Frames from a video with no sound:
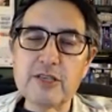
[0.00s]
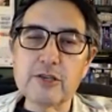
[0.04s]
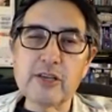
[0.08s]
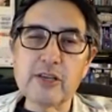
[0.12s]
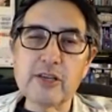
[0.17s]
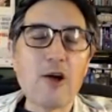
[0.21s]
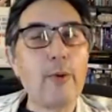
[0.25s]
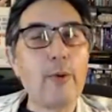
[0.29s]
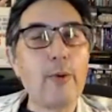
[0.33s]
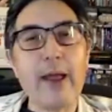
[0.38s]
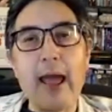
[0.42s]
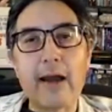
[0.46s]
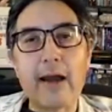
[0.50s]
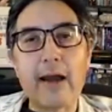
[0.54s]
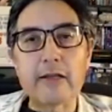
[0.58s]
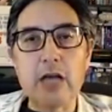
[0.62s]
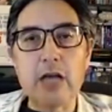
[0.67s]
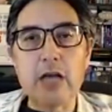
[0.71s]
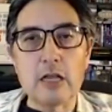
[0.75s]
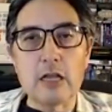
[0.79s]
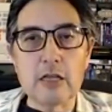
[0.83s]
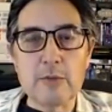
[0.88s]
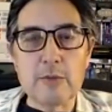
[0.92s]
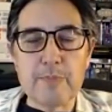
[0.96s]
You say, oh, we had a
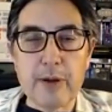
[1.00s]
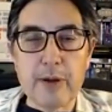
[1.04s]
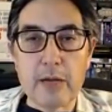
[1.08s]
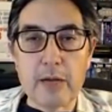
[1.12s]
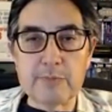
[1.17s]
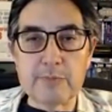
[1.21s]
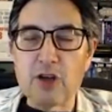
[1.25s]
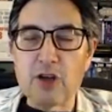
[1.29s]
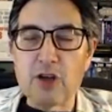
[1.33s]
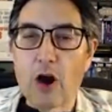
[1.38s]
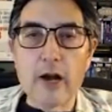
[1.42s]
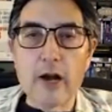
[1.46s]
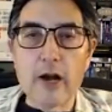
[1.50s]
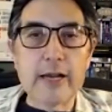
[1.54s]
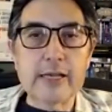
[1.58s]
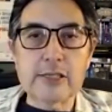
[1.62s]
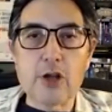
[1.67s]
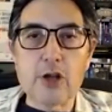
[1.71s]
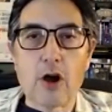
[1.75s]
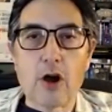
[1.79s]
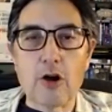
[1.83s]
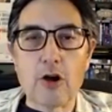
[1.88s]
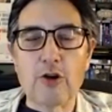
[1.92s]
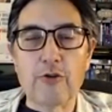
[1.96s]
dolly bump. Sorry,
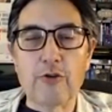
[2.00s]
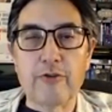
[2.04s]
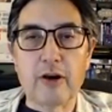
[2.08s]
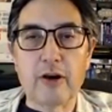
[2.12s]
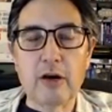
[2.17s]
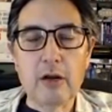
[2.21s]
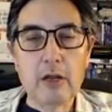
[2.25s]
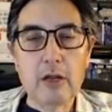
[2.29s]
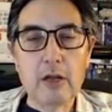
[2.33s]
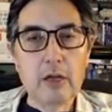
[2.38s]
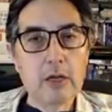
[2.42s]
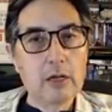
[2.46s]
start over